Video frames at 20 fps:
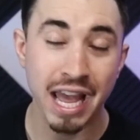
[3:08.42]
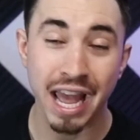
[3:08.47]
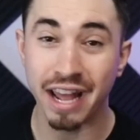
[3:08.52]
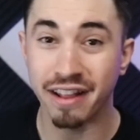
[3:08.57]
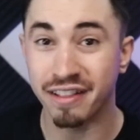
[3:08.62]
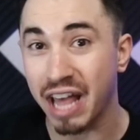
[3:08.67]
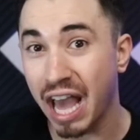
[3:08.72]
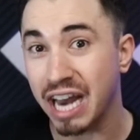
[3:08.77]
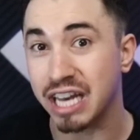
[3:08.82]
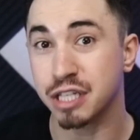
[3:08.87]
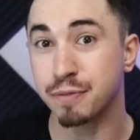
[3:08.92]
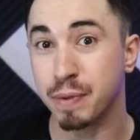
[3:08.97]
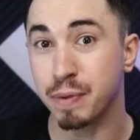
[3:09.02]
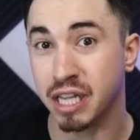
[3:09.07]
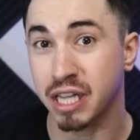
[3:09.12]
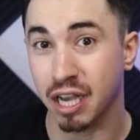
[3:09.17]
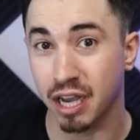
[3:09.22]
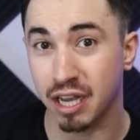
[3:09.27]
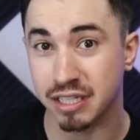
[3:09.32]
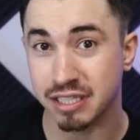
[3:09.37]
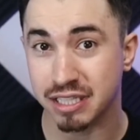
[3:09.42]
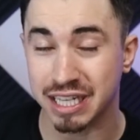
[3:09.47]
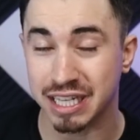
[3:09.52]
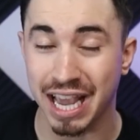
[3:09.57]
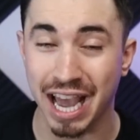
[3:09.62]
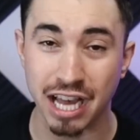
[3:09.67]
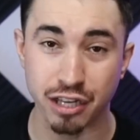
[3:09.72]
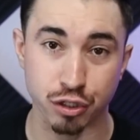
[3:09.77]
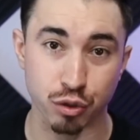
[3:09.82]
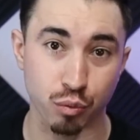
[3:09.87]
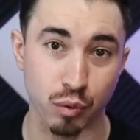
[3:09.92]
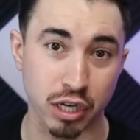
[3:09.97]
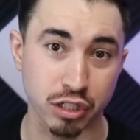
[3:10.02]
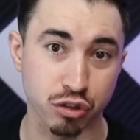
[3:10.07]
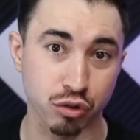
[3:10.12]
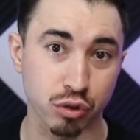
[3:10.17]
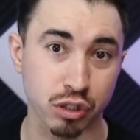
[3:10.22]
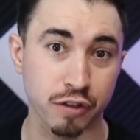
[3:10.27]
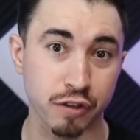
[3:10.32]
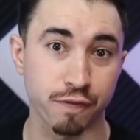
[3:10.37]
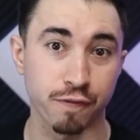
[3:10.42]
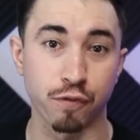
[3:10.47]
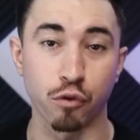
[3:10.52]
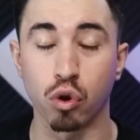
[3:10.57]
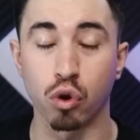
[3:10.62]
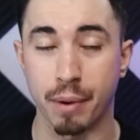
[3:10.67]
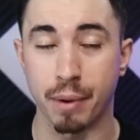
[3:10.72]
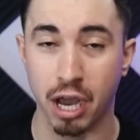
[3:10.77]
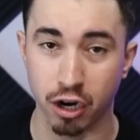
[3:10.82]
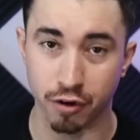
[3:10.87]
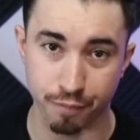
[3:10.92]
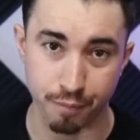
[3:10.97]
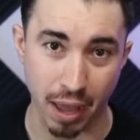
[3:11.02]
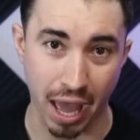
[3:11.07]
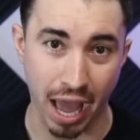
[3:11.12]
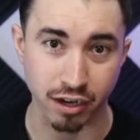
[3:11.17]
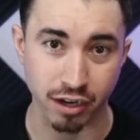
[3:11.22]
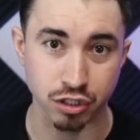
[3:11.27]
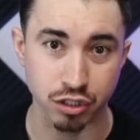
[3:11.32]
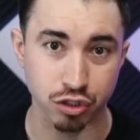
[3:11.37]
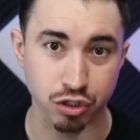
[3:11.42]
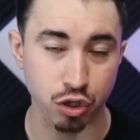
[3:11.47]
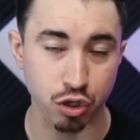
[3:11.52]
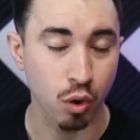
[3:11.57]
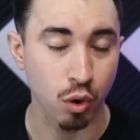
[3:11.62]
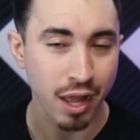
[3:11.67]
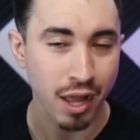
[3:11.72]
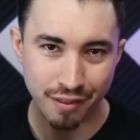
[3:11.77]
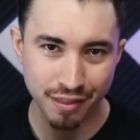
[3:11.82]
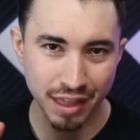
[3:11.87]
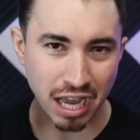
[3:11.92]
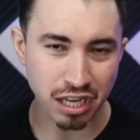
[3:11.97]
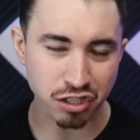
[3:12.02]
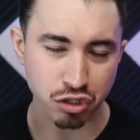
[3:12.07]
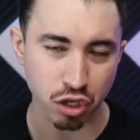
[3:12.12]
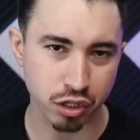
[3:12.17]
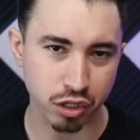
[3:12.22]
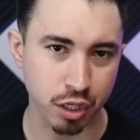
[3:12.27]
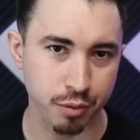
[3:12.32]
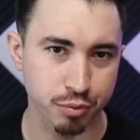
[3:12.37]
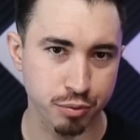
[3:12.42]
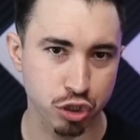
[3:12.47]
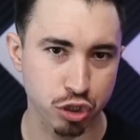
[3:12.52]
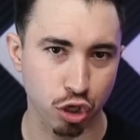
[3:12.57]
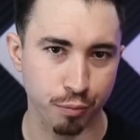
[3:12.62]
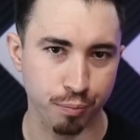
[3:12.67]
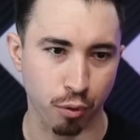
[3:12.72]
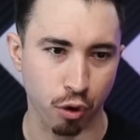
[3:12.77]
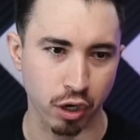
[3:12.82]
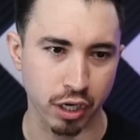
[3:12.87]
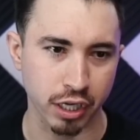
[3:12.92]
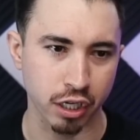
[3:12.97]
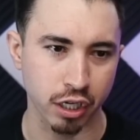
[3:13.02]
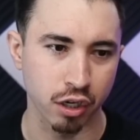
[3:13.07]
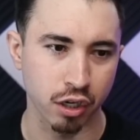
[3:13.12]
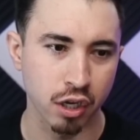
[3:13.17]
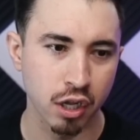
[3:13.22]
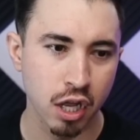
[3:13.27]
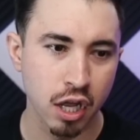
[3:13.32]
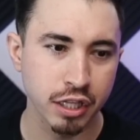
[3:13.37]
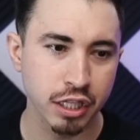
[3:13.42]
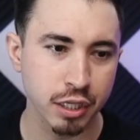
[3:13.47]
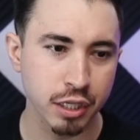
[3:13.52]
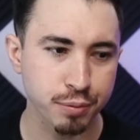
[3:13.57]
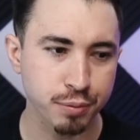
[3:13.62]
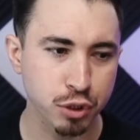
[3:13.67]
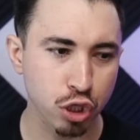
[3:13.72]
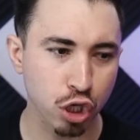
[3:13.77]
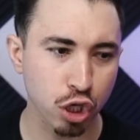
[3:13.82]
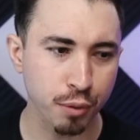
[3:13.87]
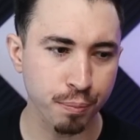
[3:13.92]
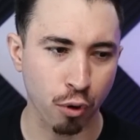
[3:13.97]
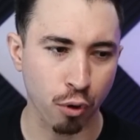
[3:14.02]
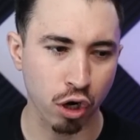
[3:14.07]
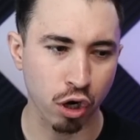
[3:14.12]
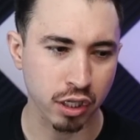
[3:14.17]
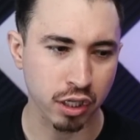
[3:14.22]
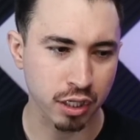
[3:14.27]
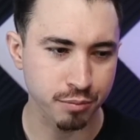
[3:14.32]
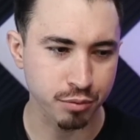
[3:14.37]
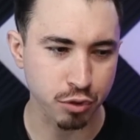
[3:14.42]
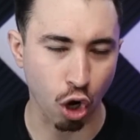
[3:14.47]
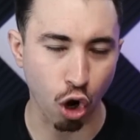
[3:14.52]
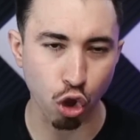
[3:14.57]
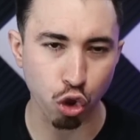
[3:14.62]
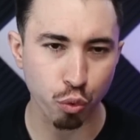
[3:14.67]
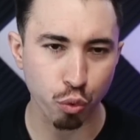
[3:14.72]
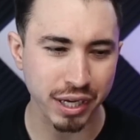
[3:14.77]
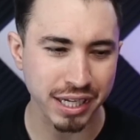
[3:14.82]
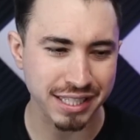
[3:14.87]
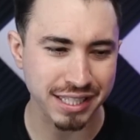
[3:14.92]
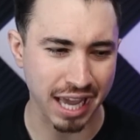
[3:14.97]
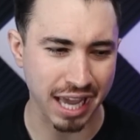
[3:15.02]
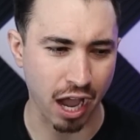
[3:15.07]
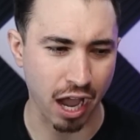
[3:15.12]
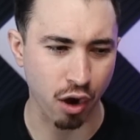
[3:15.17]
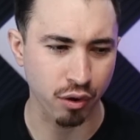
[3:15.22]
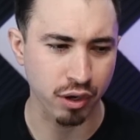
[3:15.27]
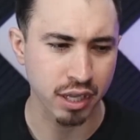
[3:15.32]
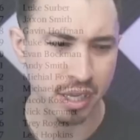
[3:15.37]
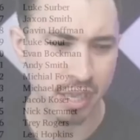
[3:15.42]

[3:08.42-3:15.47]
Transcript: And that is because he hasn't wrestled the full amount of matches. So that's not the absurd part here. The absurd part comes all the way down